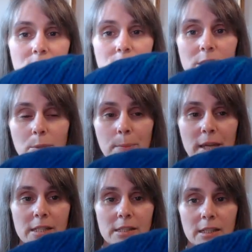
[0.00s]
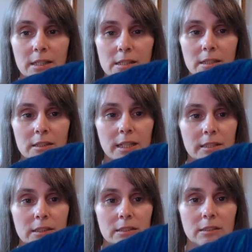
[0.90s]
is just amazing, isn't
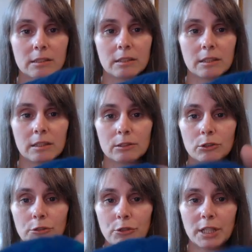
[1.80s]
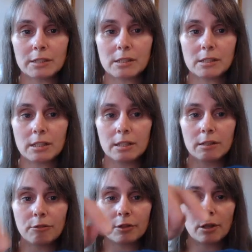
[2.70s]
it? Don't know if you can
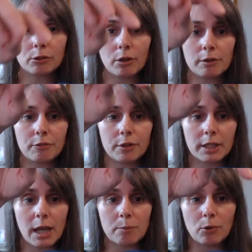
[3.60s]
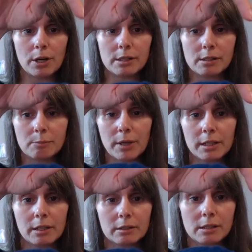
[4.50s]
see, I don't know if the camera is
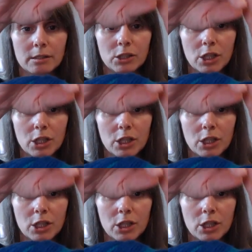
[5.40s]
making this